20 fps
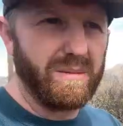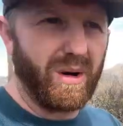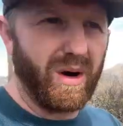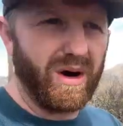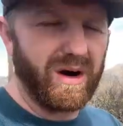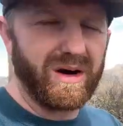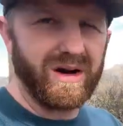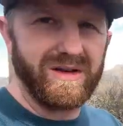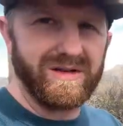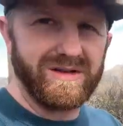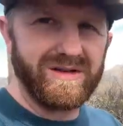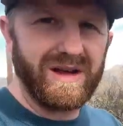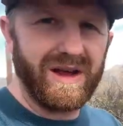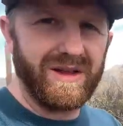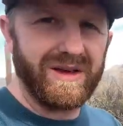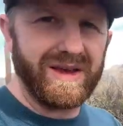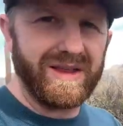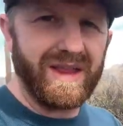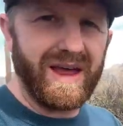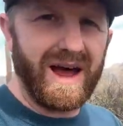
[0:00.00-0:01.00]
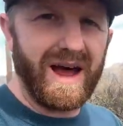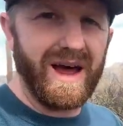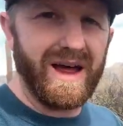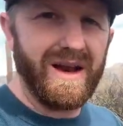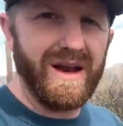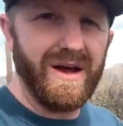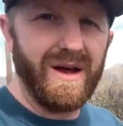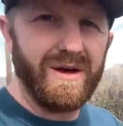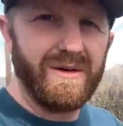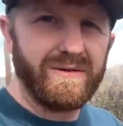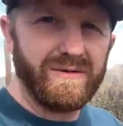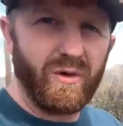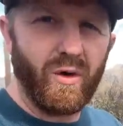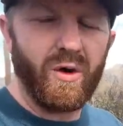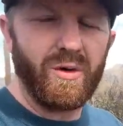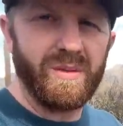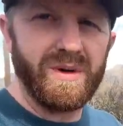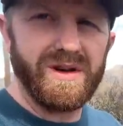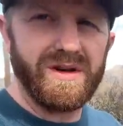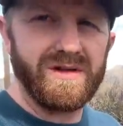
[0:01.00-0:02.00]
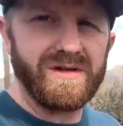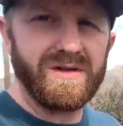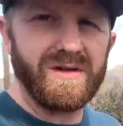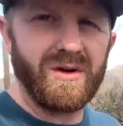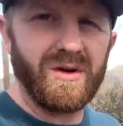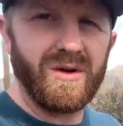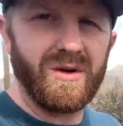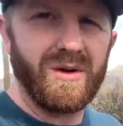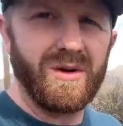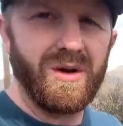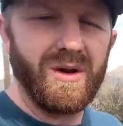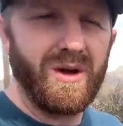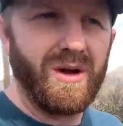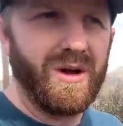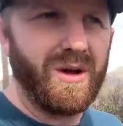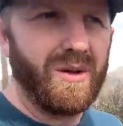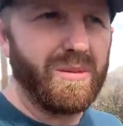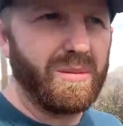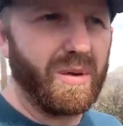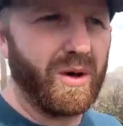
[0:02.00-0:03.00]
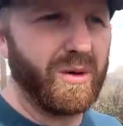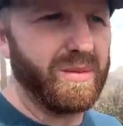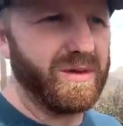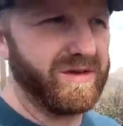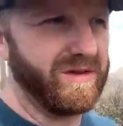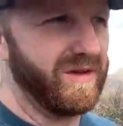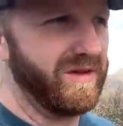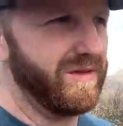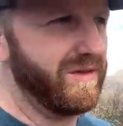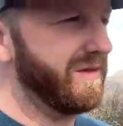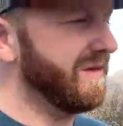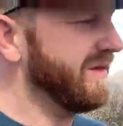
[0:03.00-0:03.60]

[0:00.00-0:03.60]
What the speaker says: bark and selling that for medicinal purposes.